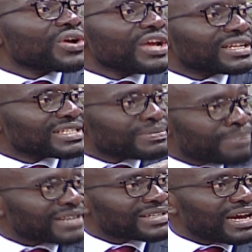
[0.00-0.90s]
it is
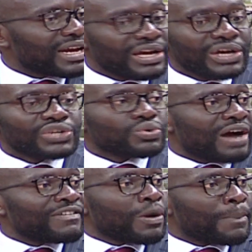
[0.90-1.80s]
better okay. to
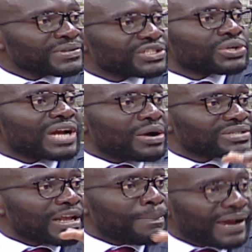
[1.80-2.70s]
have an opposition
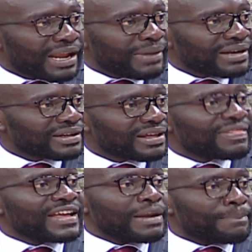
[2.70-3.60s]
outside parliament
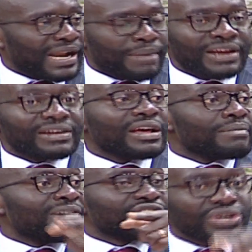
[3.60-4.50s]
than in parliament.
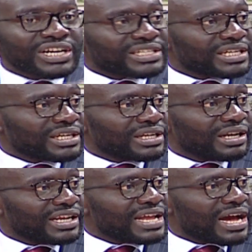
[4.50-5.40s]
Majority
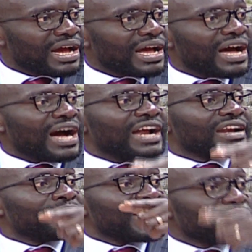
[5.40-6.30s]
leader
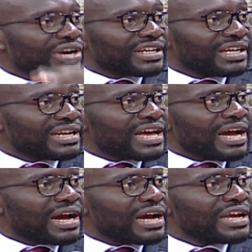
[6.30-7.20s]
and minority leader
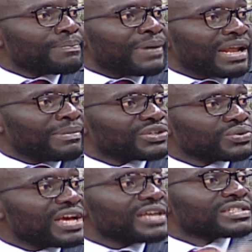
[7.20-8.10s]
okay. in parliament
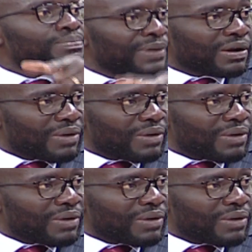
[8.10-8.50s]
today speak